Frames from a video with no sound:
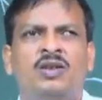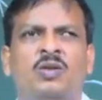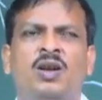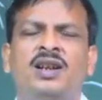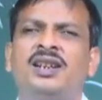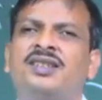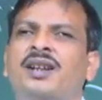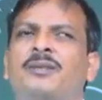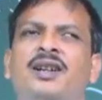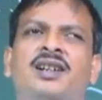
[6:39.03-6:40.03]
only
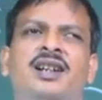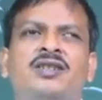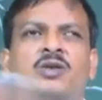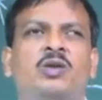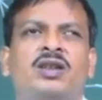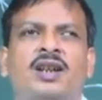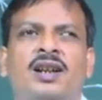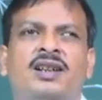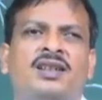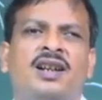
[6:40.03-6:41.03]
7 days note
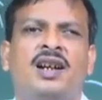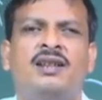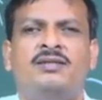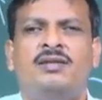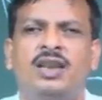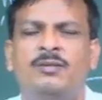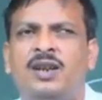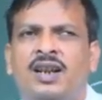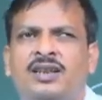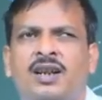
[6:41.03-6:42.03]
collection and give
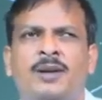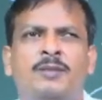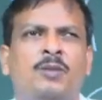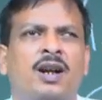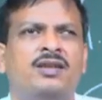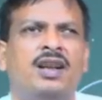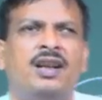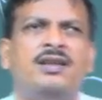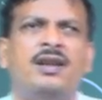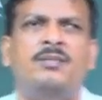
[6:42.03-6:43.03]
the exam and pass the
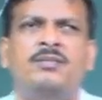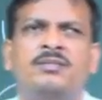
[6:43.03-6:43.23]
exam?